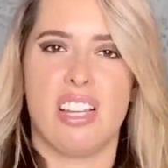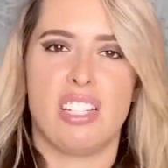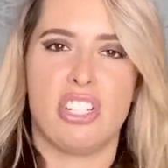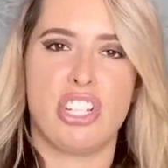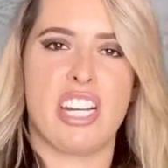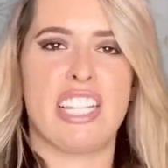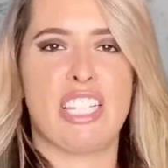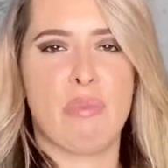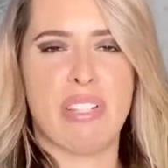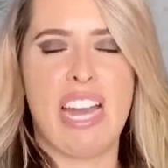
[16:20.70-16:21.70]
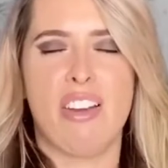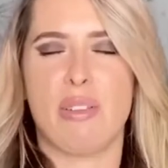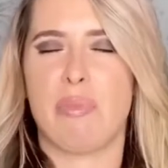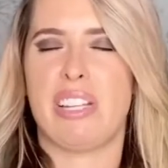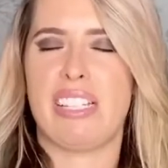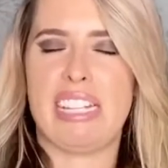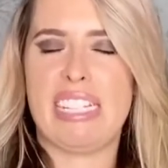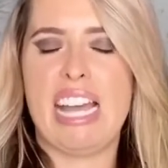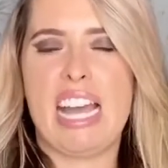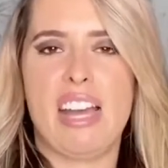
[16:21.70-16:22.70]
shutting them down and being like,
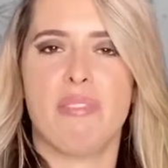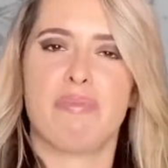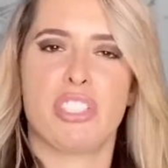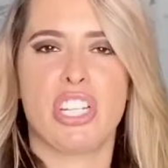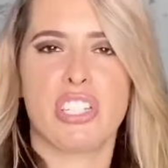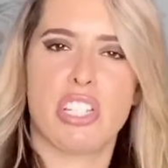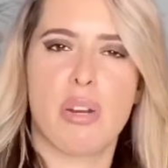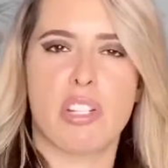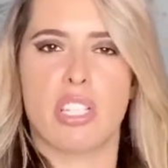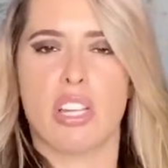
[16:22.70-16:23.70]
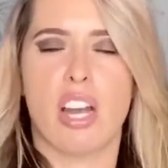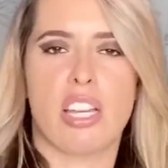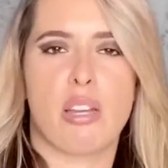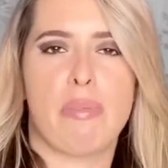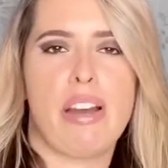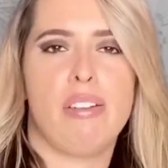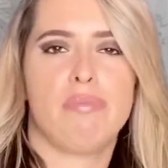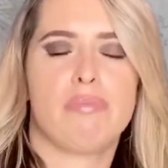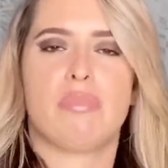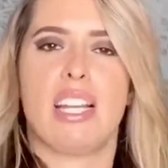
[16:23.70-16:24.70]
nah, she doesn't know what she's talking about,
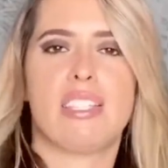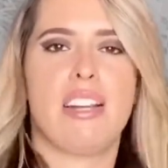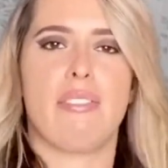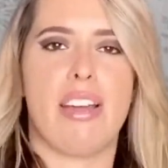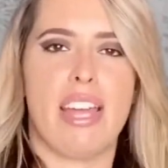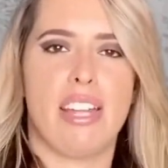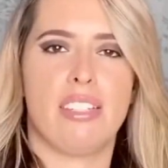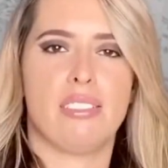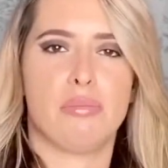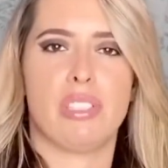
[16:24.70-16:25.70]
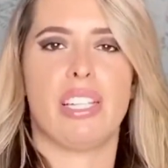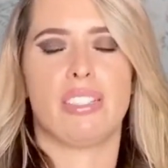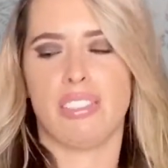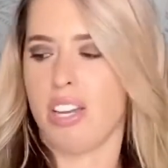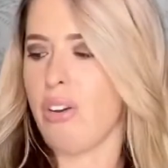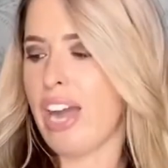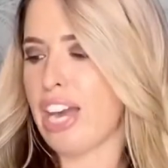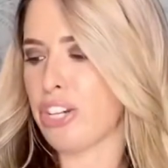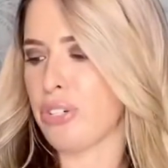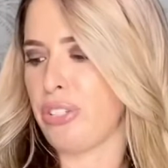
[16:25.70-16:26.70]
that's not right, like, no,
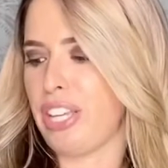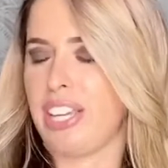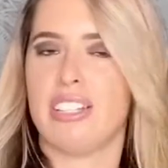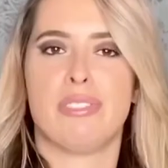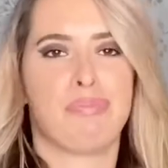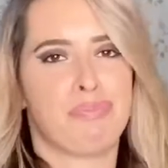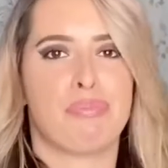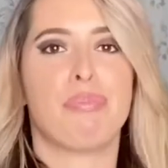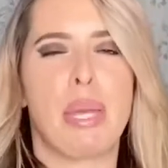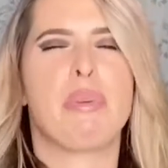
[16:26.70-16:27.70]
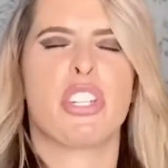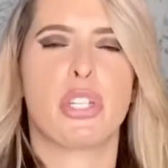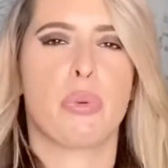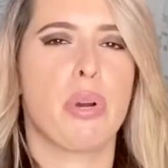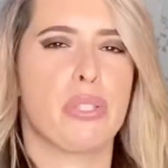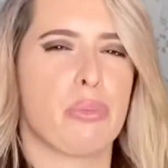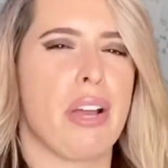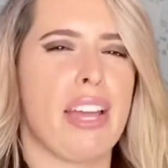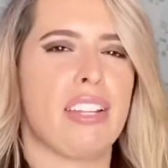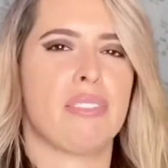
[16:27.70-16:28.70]
actually, maybe she was
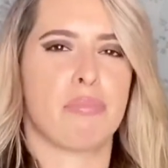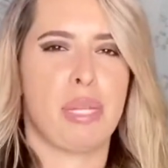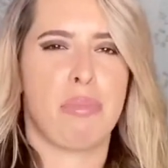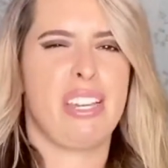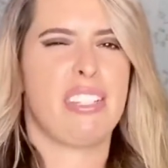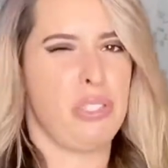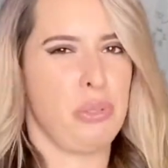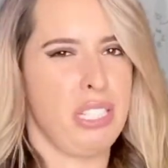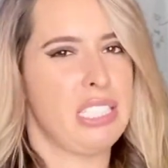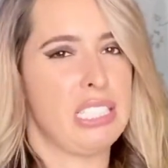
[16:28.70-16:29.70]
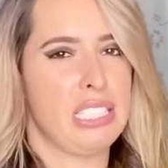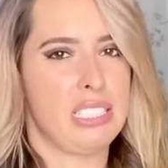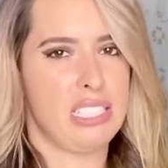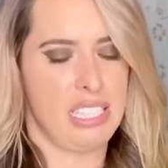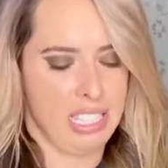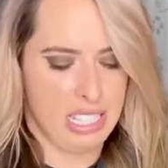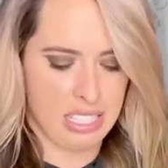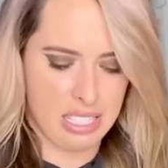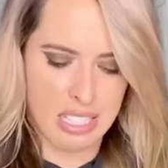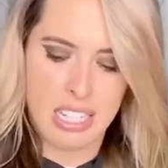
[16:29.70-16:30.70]
right. Maybe I do need to listen to
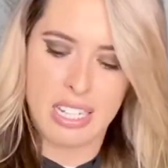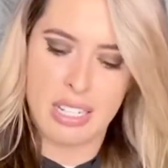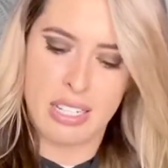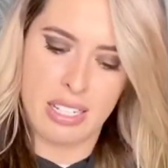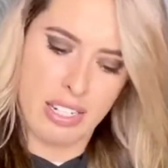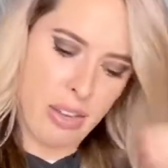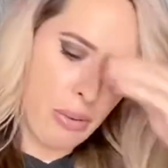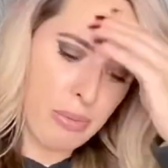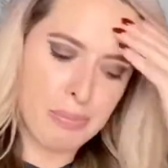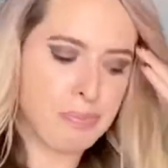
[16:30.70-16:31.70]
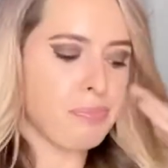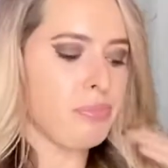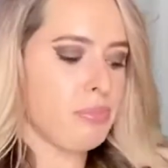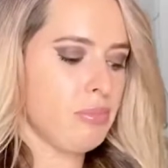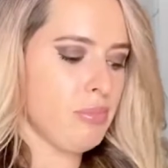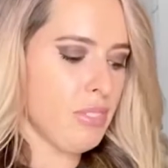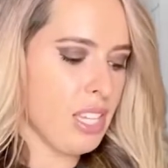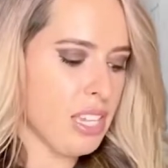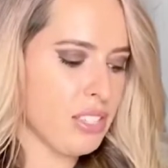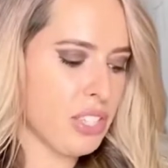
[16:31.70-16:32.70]
this, you know?
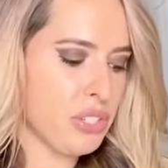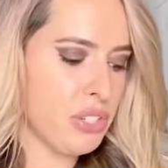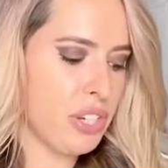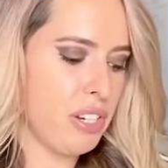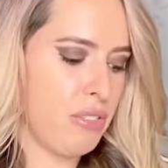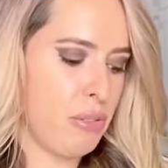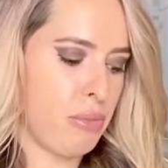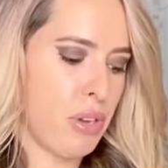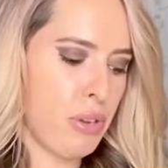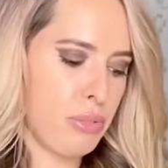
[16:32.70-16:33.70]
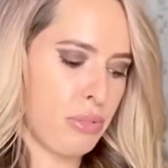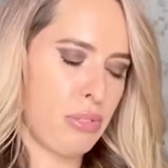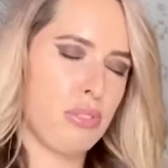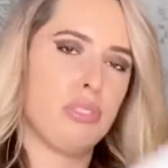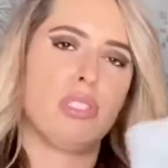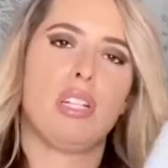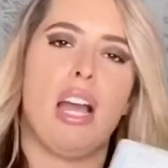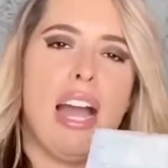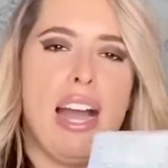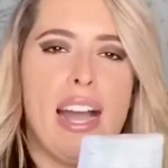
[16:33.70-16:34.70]
Sisterhood of the Rose.
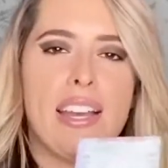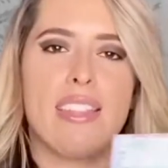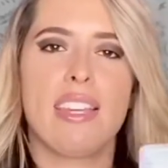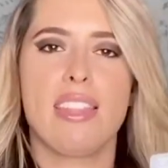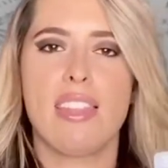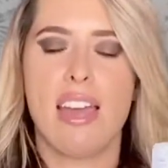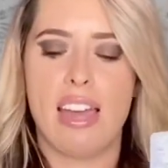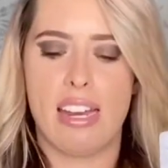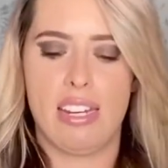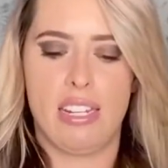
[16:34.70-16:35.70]
I think that